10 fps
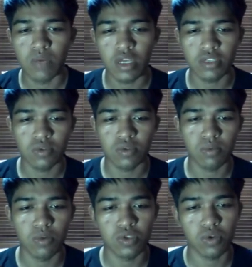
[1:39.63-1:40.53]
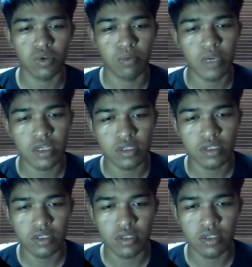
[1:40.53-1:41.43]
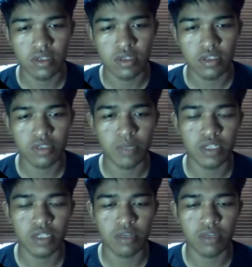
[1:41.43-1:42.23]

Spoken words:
extrude boss or base, smart